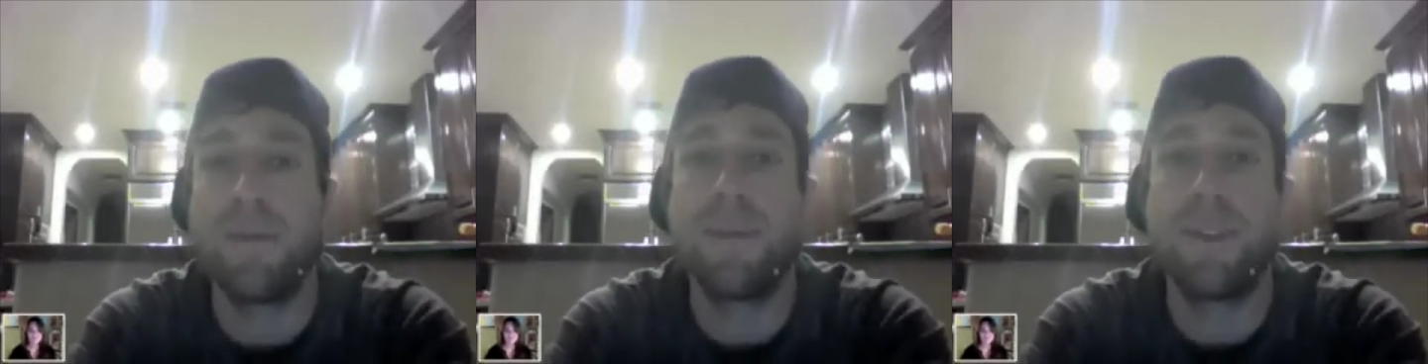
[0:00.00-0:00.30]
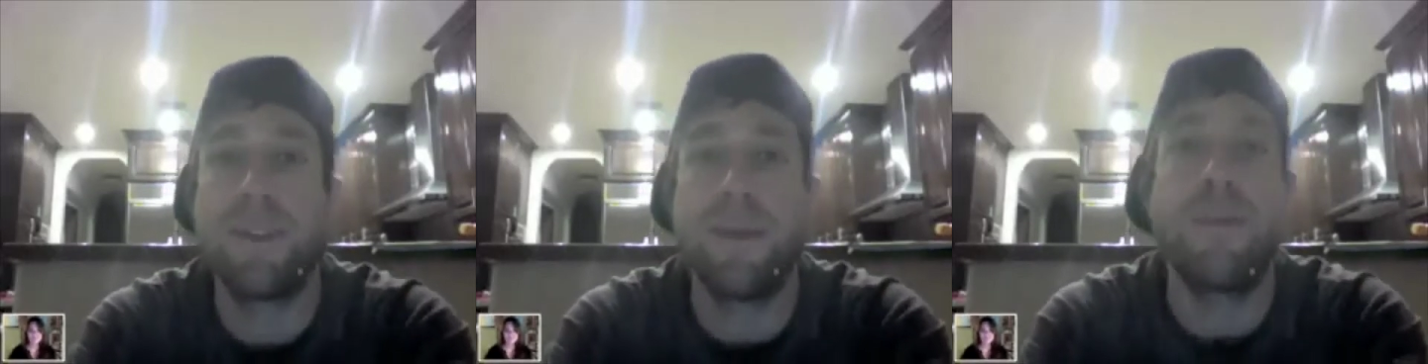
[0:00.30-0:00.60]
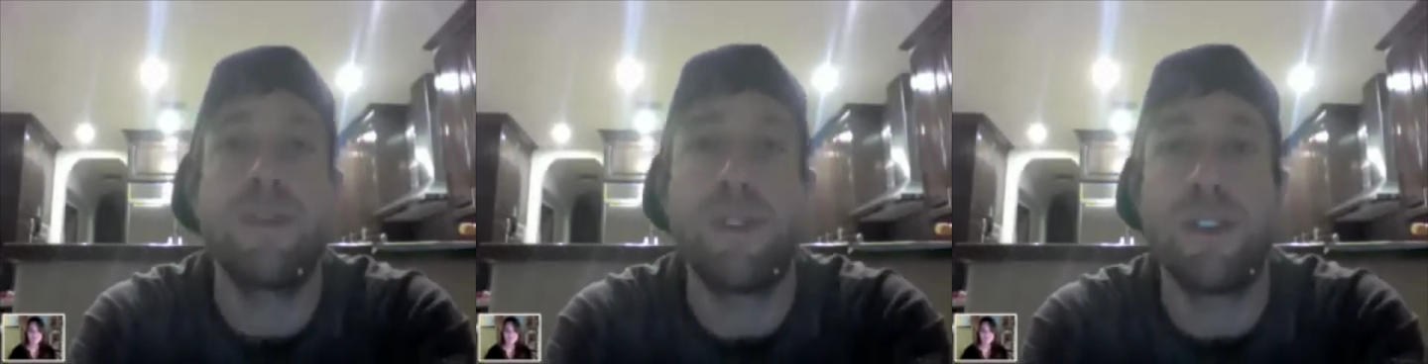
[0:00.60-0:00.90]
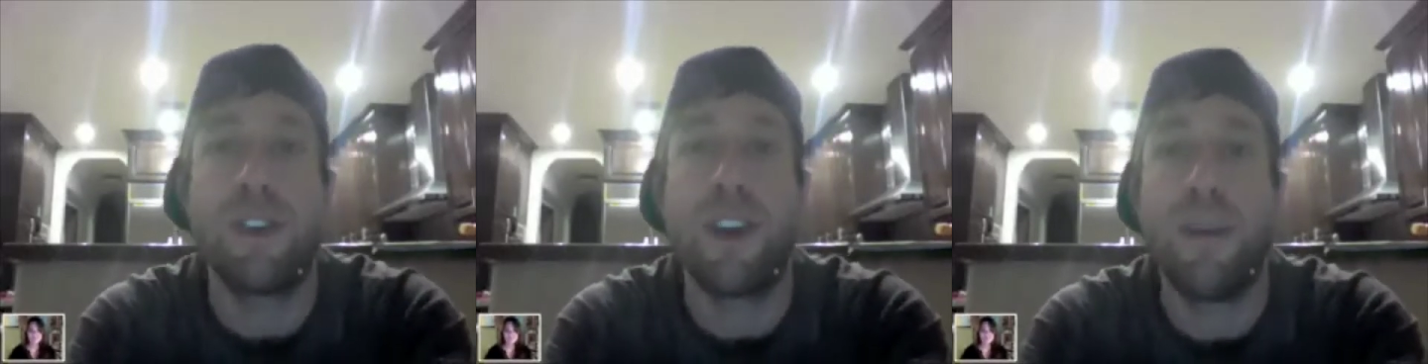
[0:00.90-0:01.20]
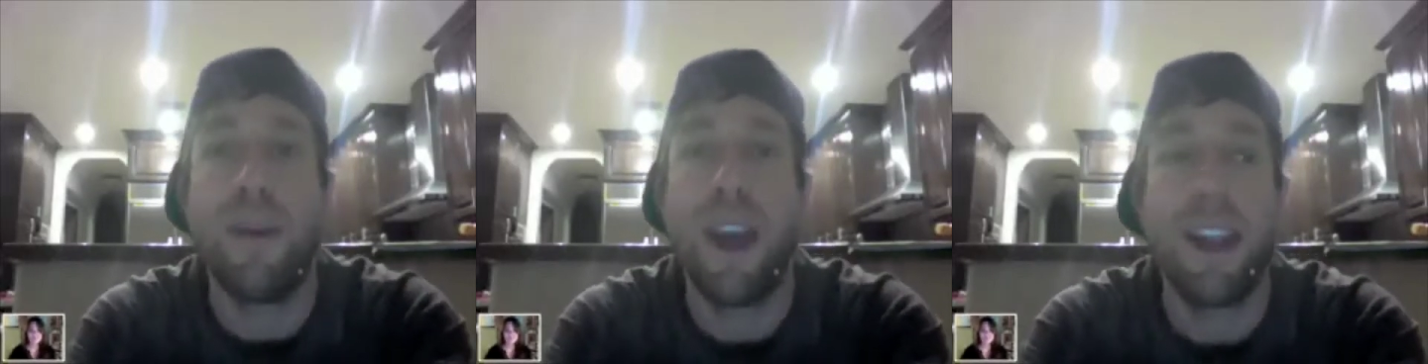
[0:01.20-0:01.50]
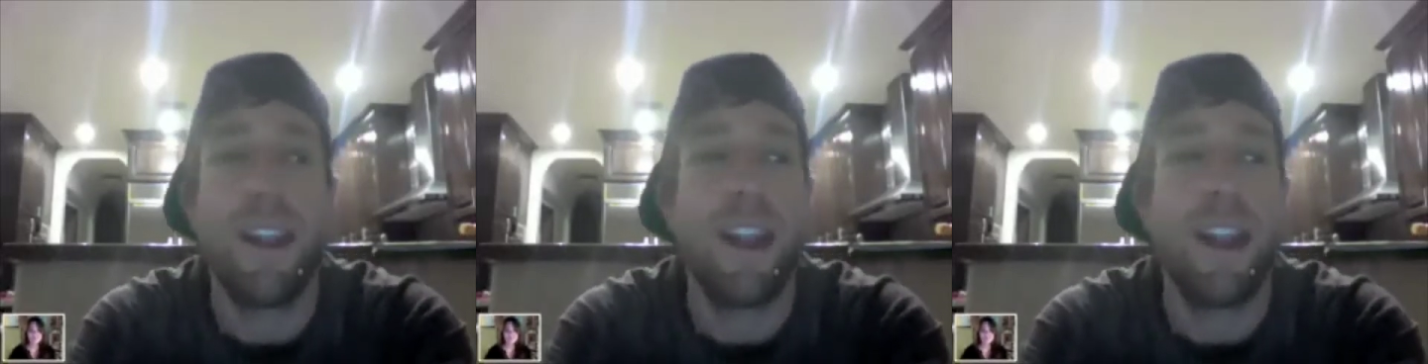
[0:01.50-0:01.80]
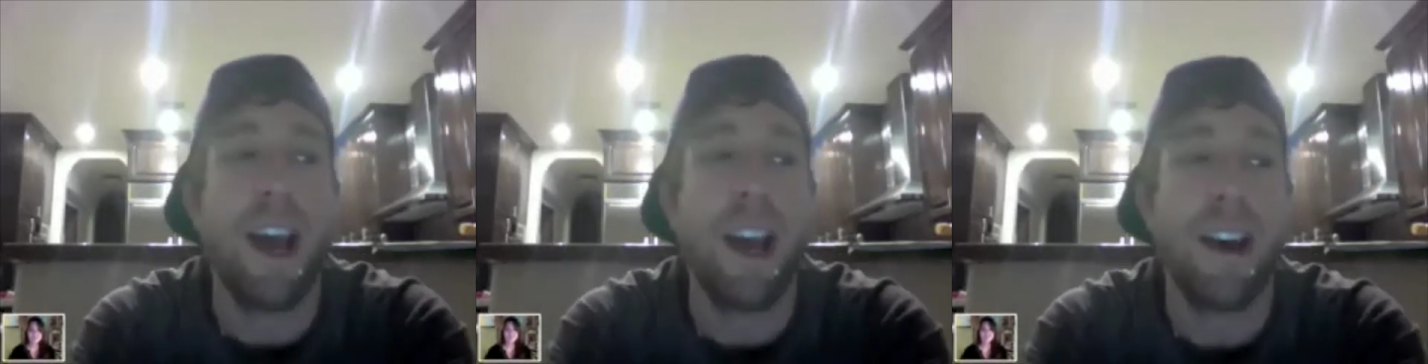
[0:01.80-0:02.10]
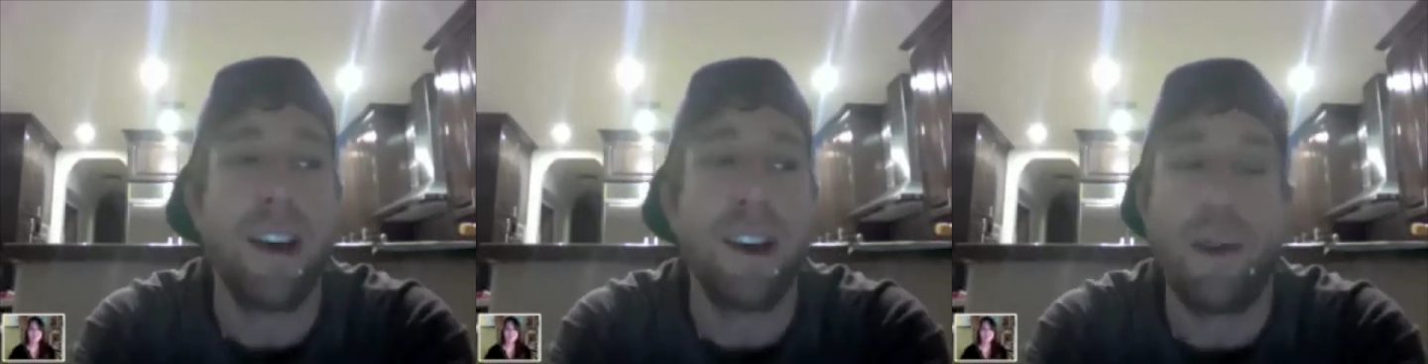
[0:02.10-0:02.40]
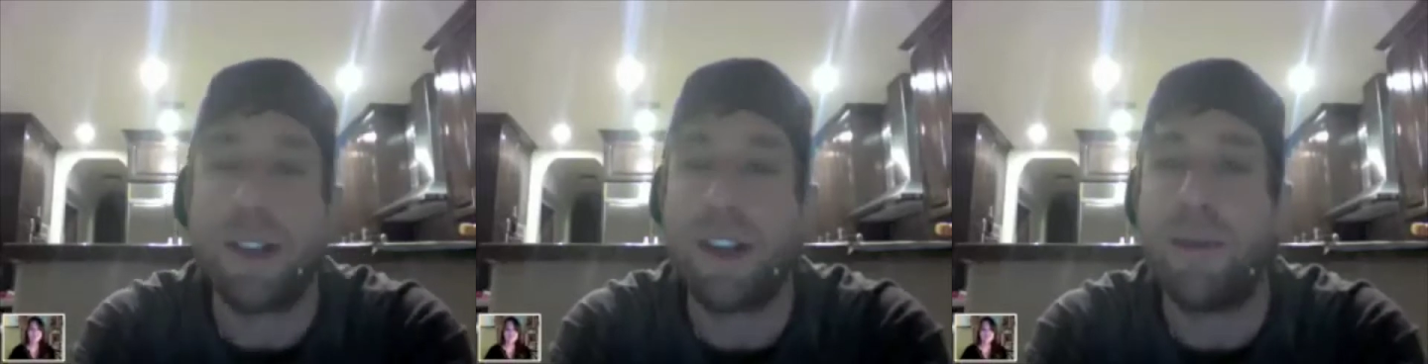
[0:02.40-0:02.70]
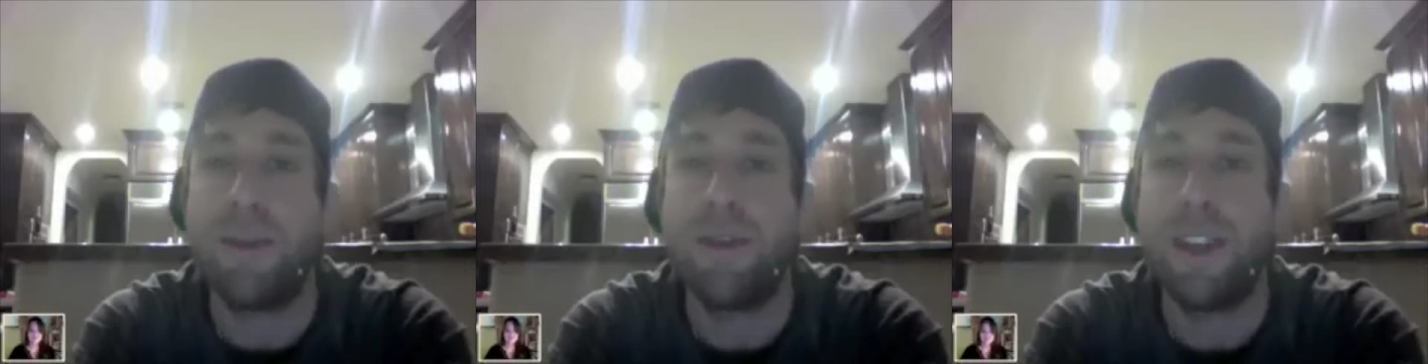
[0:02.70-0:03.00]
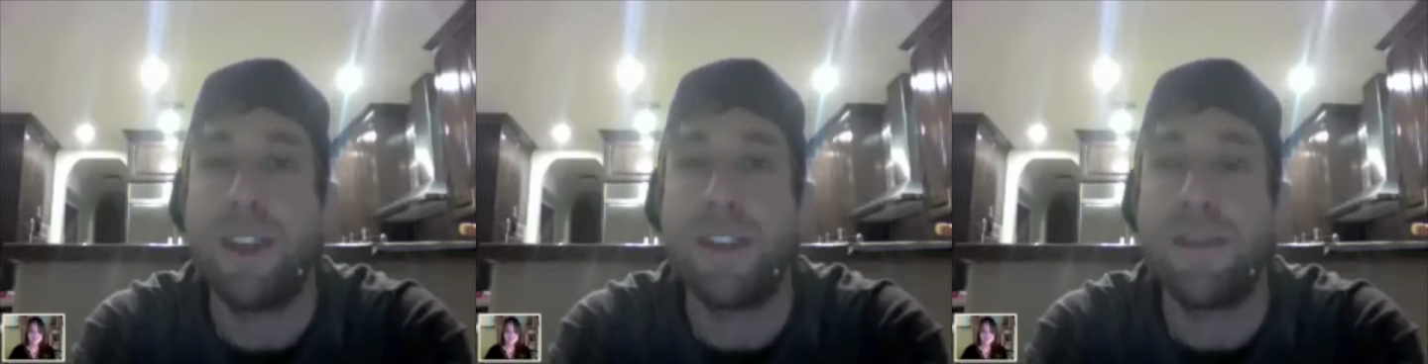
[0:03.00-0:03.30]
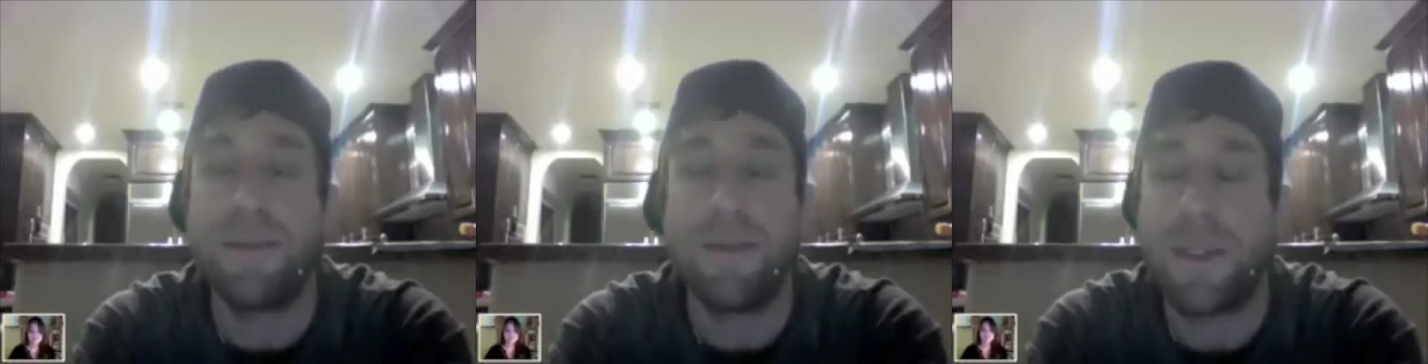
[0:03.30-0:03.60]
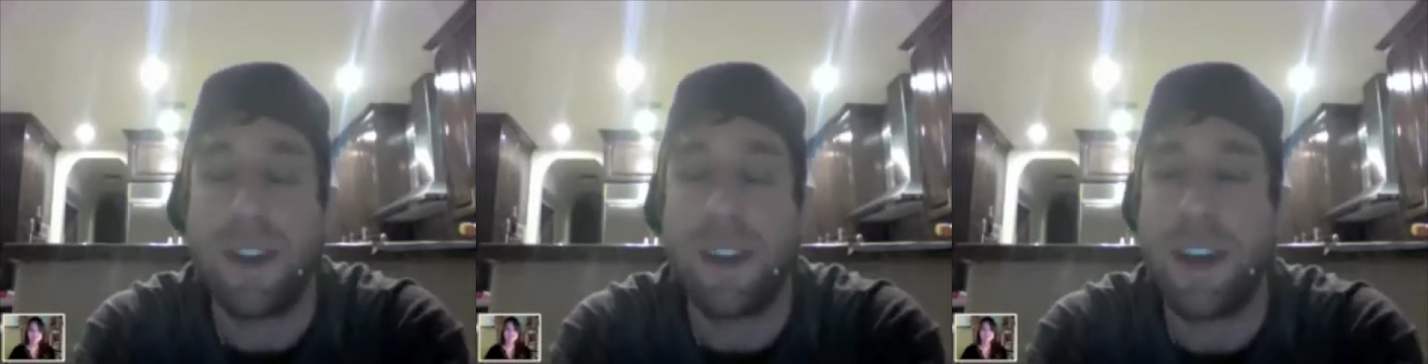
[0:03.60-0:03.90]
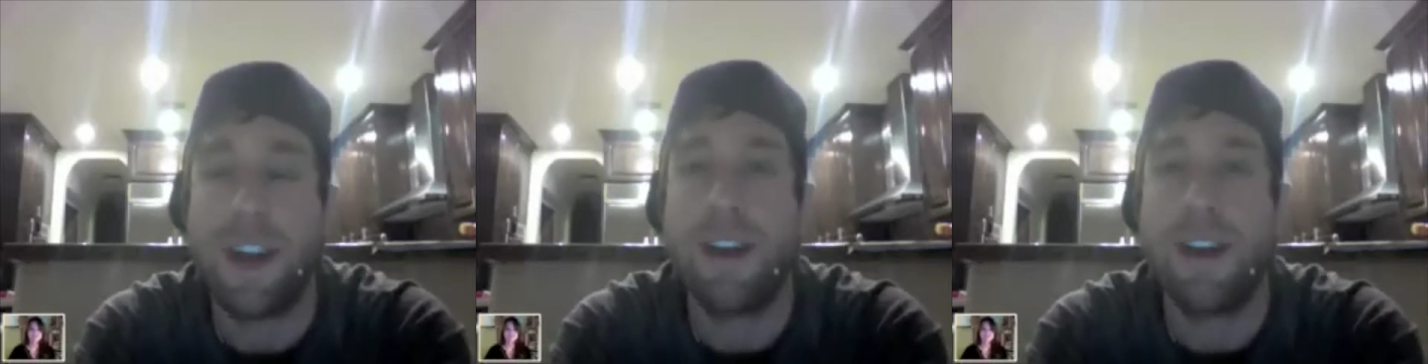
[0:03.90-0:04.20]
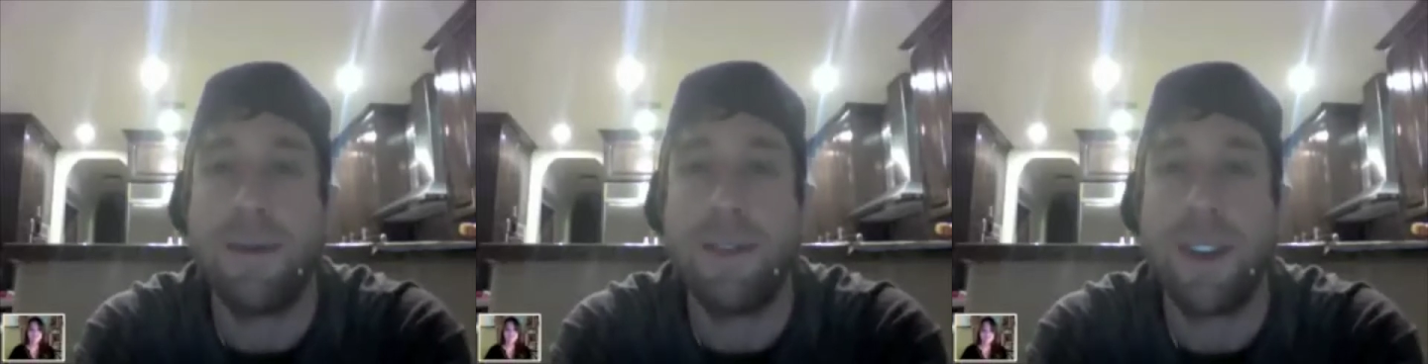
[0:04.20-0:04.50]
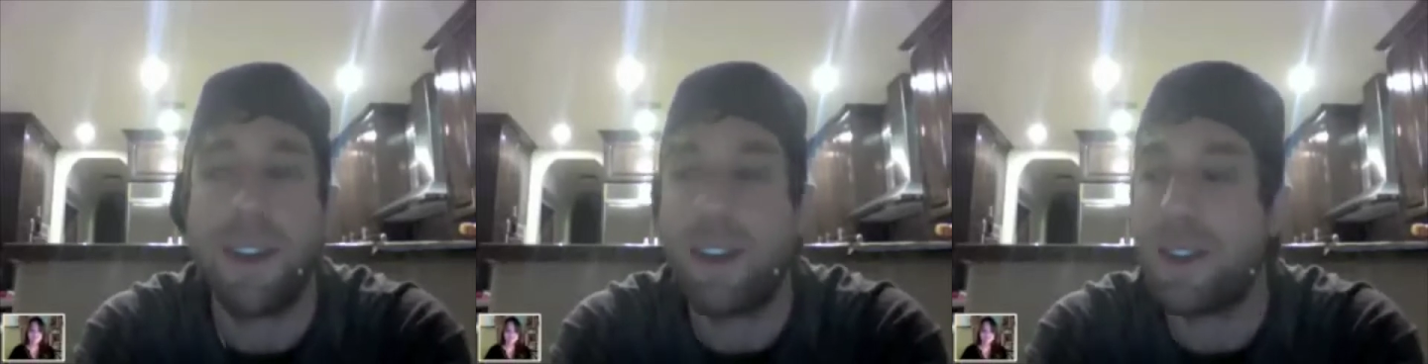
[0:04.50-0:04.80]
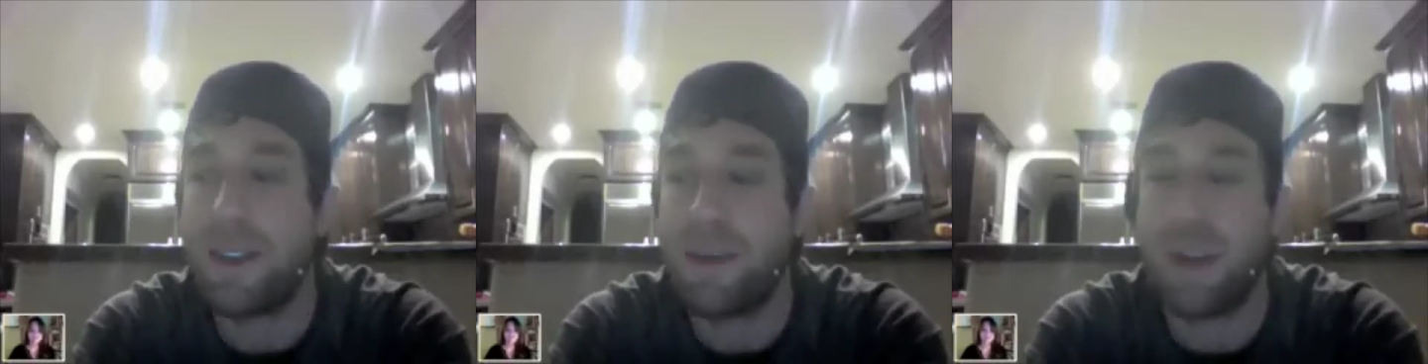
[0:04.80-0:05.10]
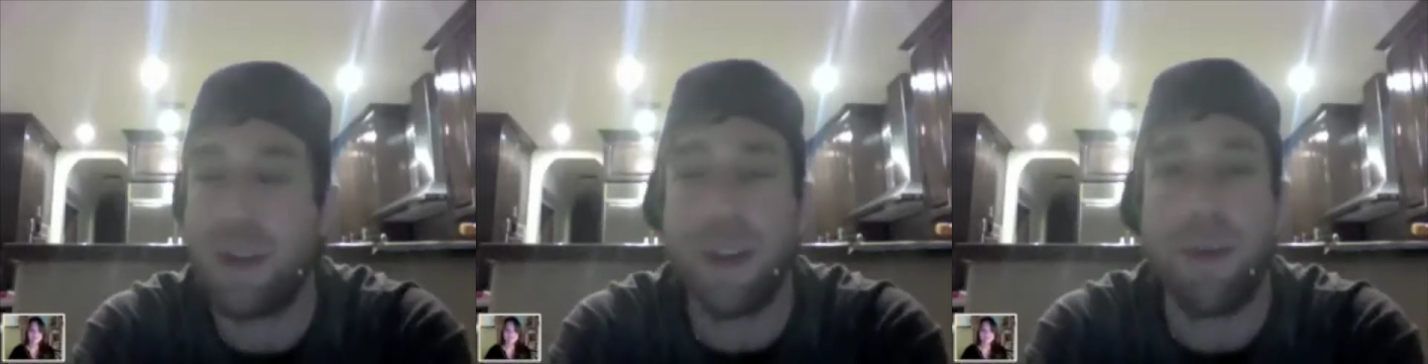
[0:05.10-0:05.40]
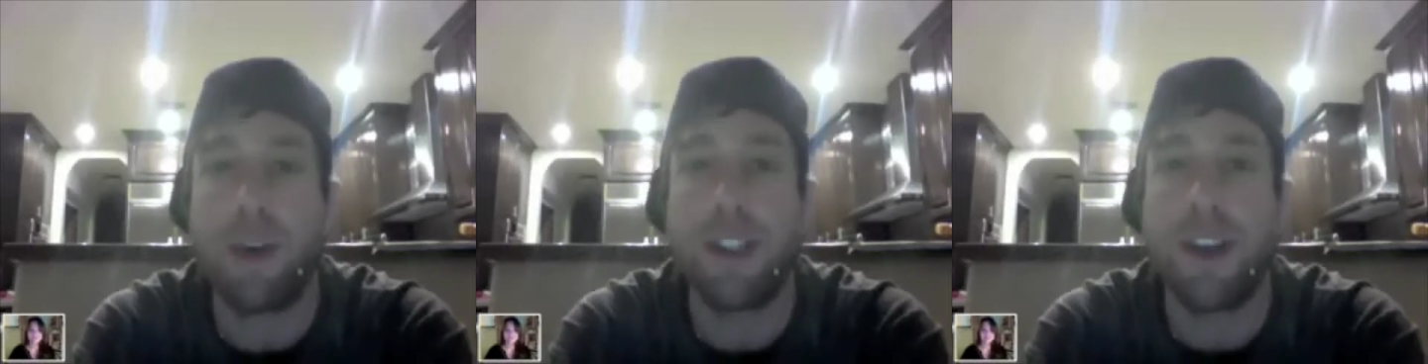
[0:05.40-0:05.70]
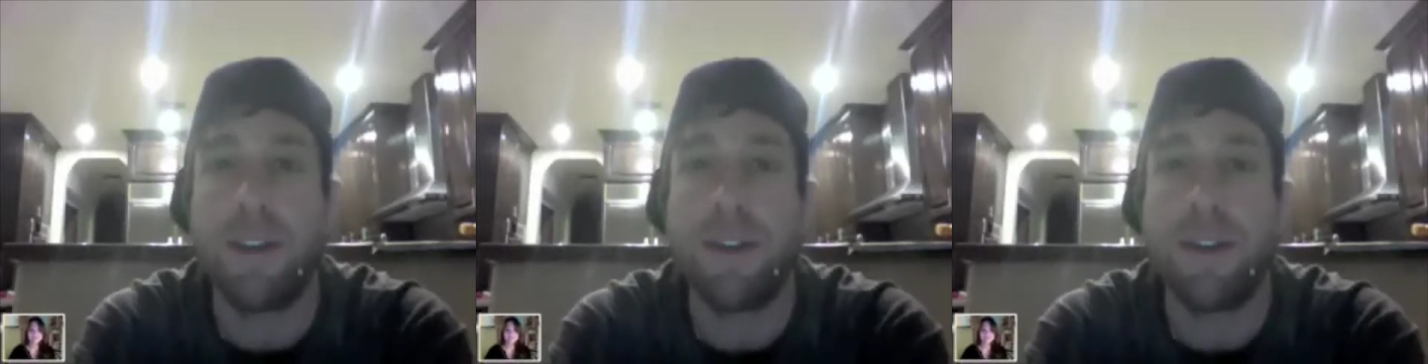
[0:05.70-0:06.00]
some episodes on demand, and then I watched a couple movies and you know just really boring stuff.